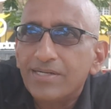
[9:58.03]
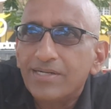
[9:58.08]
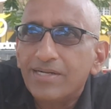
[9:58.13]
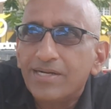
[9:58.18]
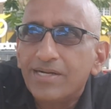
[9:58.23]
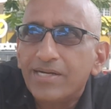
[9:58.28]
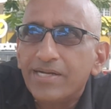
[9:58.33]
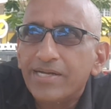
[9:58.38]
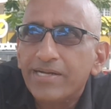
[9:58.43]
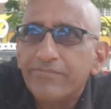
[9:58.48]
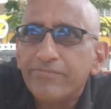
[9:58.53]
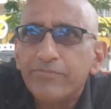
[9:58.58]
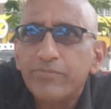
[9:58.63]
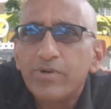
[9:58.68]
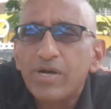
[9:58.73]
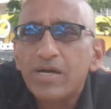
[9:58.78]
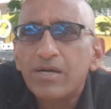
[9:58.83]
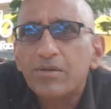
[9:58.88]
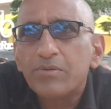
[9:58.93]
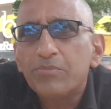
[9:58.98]
I have
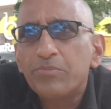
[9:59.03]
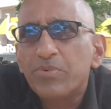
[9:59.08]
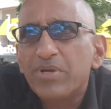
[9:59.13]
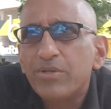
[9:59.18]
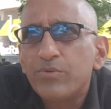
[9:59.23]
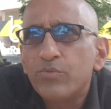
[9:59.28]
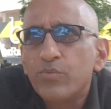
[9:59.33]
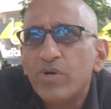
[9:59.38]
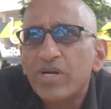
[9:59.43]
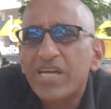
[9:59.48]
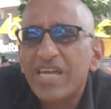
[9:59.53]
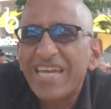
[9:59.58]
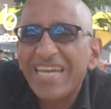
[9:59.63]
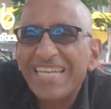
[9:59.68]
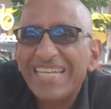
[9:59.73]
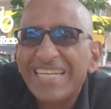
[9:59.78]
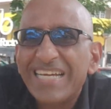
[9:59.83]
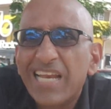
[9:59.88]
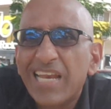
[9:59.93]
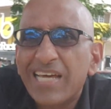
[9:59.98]
been working
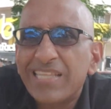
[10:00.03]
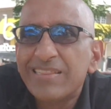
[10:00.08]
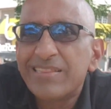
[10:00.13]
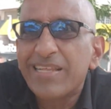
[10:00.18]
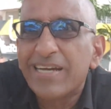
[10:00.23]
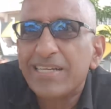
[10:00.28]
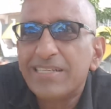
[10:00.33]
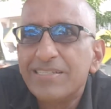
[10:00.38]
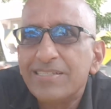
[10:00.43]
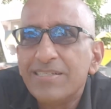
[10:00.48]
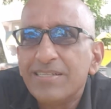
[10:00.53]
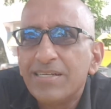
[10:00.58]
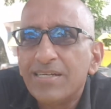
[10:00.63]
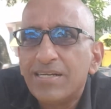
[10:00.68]
in Kelantan